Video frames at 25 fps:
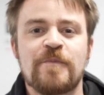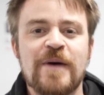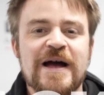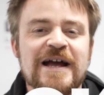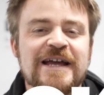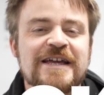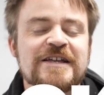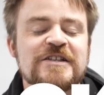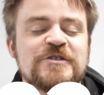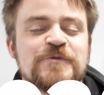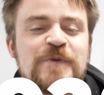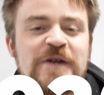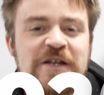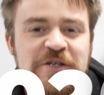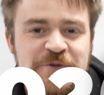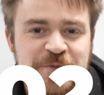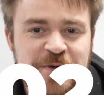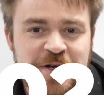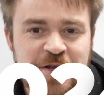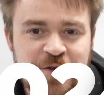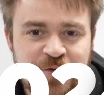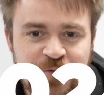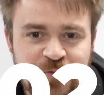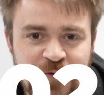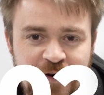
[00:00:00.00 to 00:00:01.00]
Back in
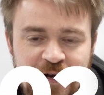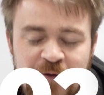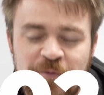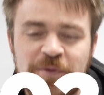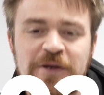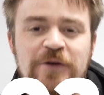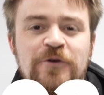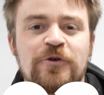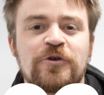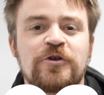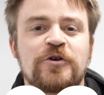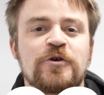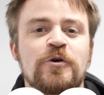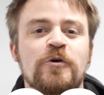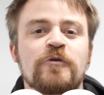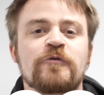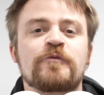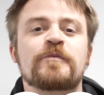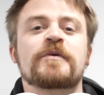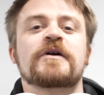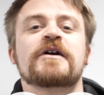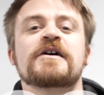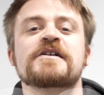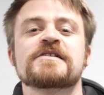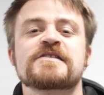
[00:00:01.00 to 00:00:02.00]
2023, we got a call
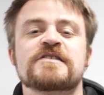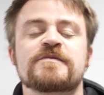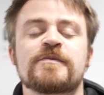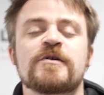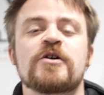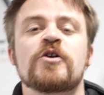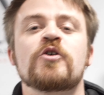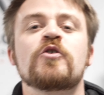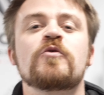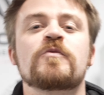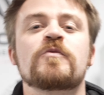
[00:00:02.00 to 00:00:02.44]
from a customer who